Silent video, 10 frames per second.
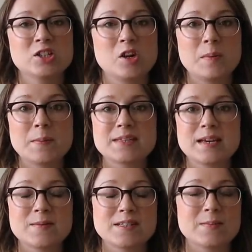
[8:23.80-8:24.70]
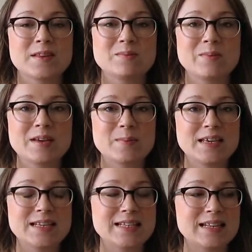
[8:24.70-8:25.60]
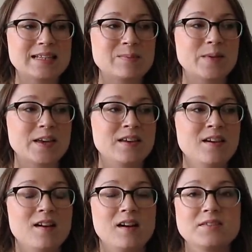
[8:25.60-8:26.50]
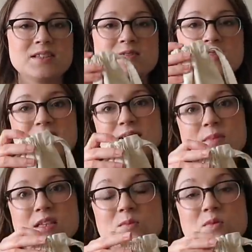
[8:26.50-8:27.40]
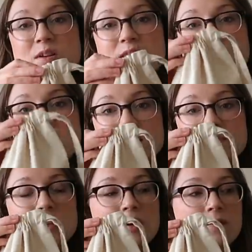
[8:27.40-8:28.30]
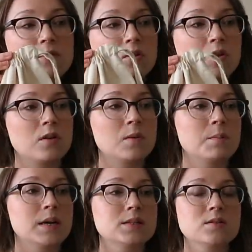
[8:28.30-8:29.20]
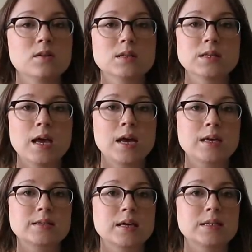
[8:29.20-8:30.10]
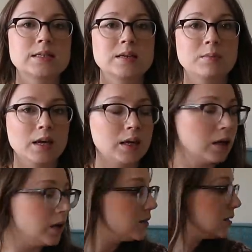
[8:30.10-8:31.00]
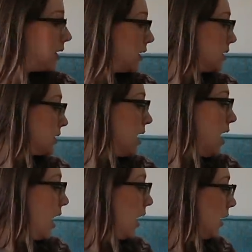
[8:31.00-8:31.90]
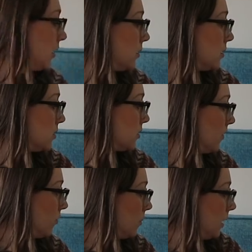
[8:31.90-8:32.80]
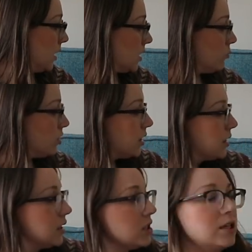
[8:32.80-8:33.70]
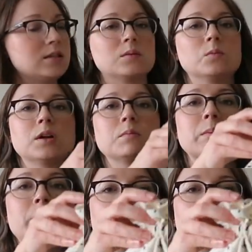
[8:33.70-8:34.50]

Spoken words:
shop update with some of those bigger pieces. But I've still got some of the smaller items, like I've got my sock sacks and DPN cozies, and I've got my next project actually is in one of my